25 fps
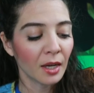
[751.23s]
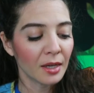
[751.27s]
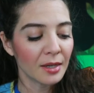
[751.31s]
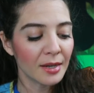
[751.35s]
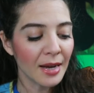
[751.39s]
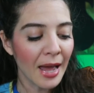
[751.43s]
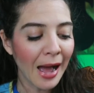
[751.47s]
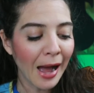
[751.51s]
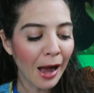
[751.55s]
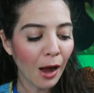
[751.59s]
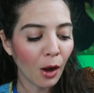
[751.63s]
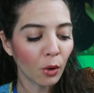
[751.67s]

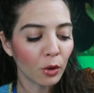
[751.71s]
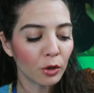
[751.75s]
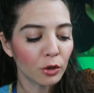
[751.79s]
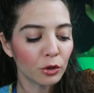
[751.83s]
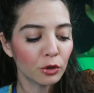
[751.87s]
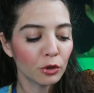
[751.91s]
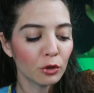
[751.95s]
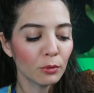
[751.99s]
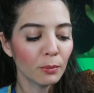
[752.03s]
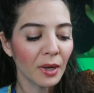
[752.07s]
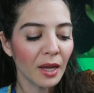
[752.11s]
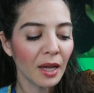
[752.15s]
Now,
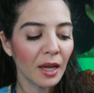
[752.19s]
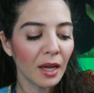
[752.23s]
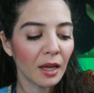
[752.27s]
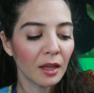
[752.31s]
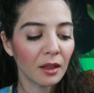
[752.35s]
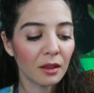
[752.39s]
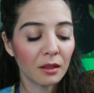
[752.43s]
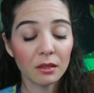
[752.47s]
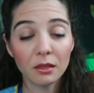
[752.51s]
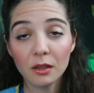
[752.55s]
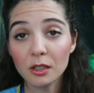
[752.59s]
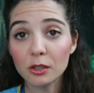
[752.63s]
you
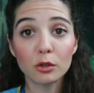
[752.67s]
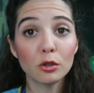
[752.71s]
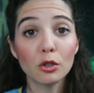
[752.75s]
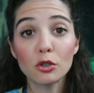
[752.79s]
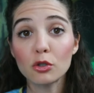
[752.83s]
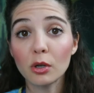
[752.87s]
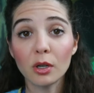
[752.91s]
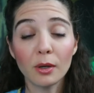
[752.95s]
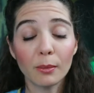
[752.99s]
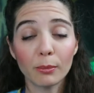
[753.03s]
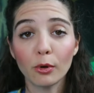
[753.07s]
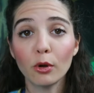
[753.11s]
may, this
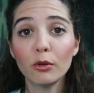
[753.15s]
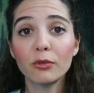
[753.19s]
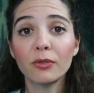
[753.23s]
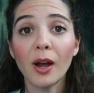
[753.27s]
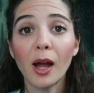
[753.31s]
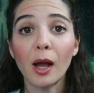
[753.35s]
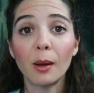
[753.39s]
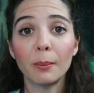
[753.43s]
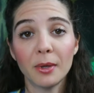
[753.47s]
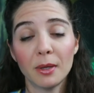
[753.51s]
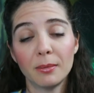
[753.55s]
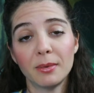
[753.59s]
nutrient
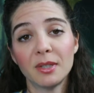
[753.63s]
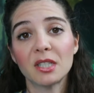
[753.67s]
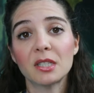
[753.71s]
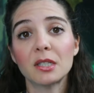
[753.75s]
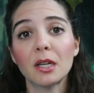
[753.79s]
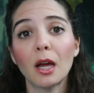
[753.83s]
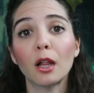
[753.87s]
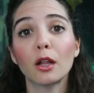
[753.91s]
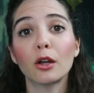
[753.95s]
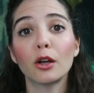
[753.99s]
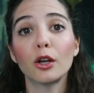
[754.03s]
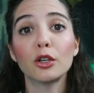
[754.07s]
profile may be
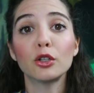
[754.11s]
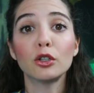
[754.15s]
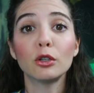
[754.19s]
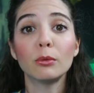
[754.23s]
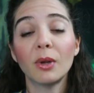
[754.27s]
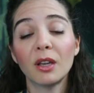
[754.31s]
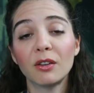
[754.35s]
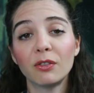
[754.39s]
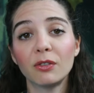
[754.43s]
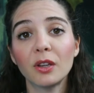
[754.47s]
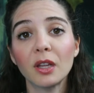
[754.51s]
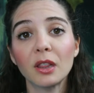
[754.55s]
stellar and
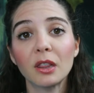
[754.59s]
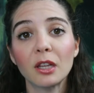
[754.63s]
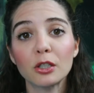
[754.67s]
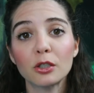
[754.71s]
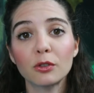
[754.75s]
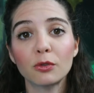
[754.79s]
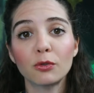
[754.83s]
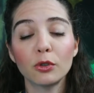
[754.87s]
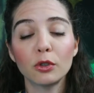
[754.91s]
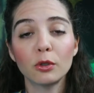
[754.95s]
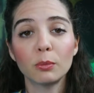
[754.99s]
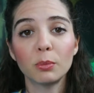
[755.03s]
you may feed
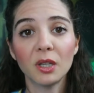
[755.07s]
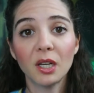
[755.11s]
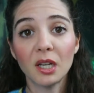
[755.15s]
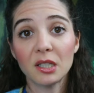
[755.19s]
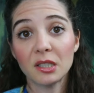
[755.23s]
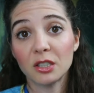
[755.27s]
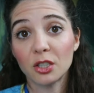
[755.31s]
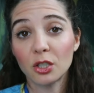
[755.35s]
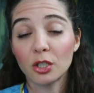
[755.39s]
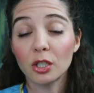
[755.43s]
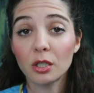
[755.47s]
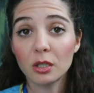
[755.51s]
this food
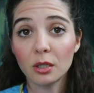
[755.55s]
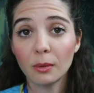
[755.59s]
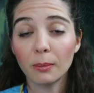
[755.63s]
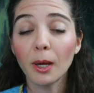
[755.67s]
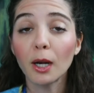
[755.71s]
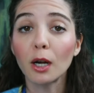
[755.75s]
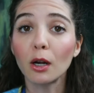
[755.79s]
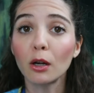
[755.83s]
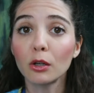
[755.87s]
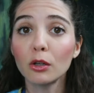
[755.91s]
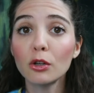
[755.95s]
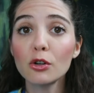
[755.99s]
because it's just a
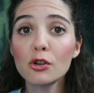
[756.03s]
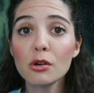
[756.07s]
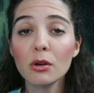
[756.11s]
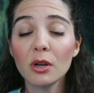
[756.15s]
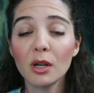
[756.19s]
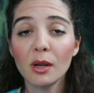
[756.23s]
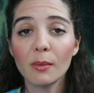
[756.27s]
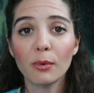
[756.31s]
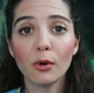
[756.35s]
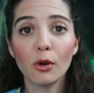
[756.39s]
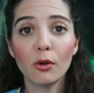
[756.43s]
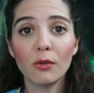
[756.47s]
better
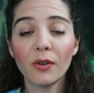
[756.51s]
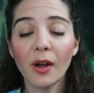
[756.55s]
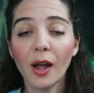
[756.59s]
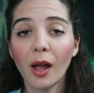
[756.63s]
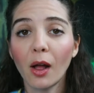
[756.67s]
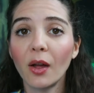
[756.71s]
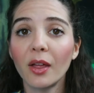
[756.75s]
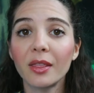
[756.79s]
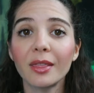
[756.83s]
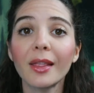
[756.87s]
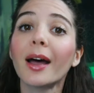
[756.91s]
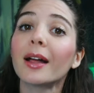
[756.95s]
nutrient
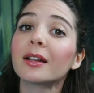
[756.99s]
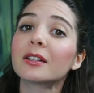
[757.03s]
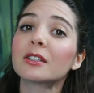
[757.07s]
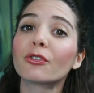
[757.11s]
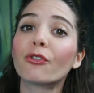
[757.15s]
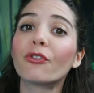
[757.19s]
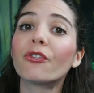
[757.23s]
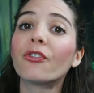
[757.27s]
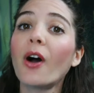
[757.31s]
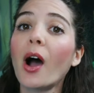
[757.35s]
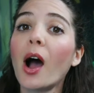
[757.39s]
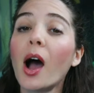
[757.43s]
profile, and
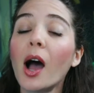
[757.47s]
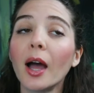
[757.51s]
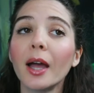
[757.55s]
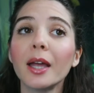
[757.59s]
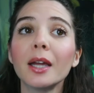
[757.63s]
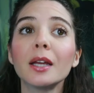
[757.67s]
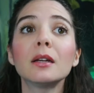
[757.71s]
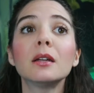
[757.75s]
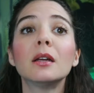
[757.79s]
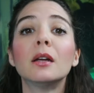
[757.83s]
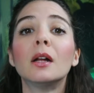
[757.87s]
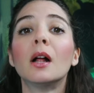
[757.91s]
that's
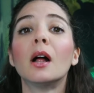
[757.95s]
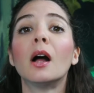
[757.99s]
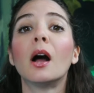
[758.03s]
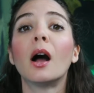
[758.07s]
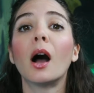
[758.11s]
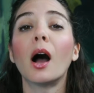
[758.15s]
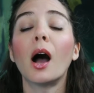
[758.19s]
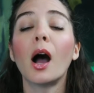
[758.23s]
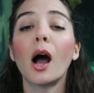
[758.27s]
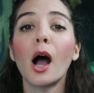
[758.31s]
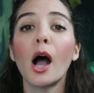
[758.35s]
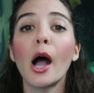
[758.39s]
fine,
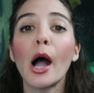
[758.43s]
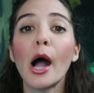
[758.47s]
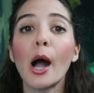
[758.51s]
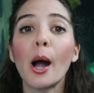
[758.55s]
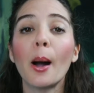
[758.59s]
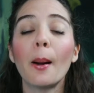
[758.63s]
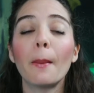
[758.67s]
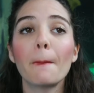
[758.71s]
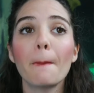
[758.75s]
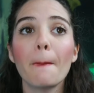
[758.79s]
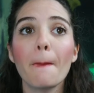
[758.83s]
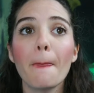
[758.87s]

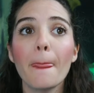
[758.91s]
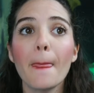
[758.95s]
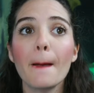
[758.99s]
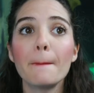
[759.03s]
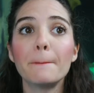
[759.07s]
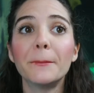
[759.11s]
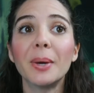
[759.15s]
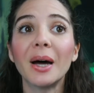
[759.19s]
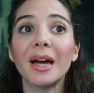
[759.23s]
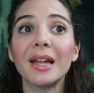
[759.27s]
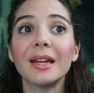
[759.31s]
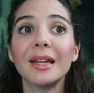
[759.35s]
um,
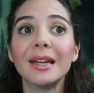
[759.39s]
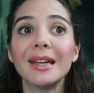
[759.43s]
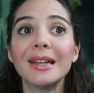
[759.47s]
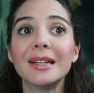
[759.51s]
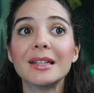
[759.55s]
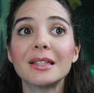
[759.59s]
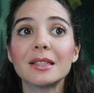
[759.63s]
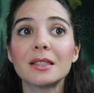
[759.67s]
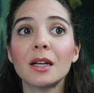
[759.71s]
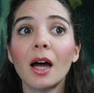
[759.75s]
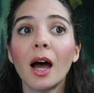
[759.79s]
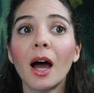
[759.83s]
but
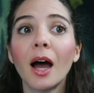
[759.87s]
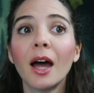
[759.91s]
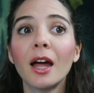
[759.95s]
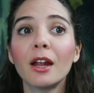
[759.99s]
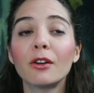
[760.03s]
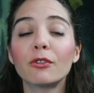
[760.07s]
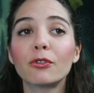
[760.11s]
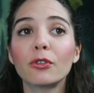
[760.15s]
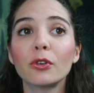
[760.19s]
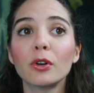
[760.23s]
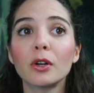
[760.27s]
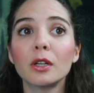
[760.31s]
it is
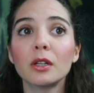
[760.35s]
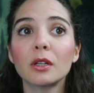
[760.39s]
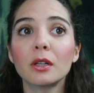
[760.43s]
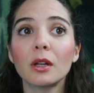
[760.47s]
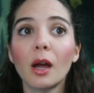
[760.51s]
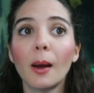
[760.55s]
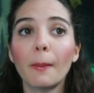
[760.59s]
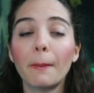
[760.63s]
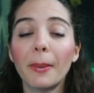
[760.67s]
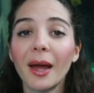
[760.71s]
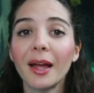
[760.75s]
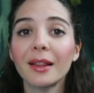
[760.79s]
not for a,
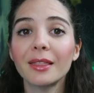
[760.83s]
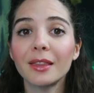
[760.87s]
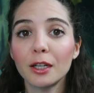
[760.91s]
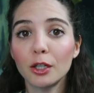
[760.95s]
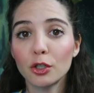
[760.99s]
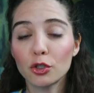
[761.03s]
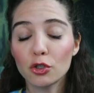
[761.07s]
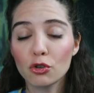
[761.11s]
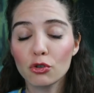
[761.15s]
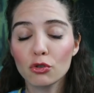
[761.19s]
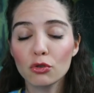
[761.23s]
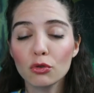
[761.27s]
a pet
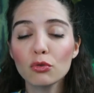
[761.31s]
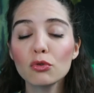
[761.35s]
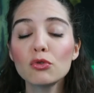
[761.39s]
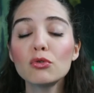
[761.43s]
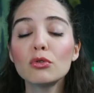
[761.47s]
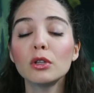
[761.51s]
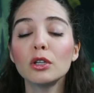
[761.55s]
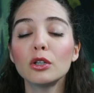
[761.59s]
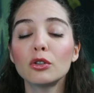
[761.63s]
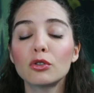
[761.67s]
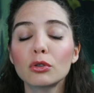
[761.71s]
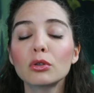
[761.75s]
that is
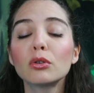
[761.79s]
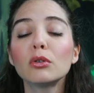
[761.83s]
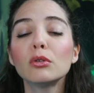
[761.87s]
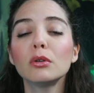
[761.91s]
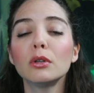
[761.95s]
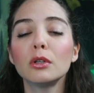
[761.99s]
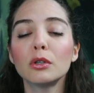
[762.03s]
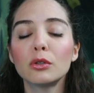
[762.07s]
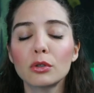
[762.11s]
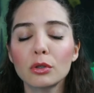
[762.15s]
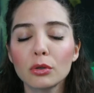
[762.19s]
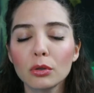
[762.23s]
truly,
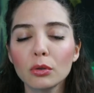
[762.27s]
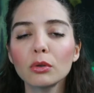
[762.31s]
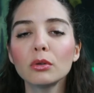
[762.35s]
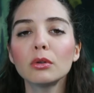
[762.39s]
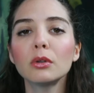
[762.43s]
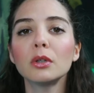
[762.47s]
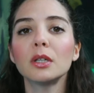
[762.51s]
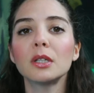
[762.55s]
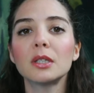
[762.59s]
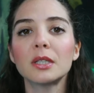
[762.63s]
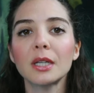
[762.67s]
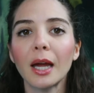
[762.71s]
truly,
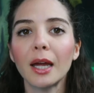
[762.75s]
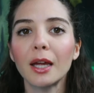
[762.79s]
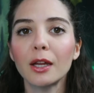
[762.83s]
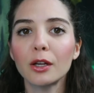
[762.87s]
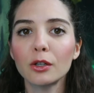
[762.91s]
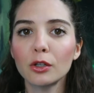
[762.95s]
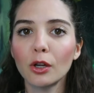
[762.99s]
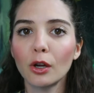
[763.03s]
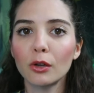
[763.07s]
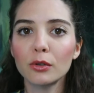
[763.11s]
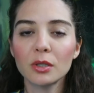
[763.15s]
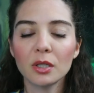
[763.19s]
truly
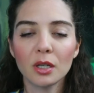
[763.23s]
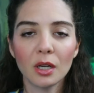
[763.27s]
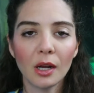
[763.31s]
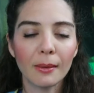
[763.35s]
diagnosed.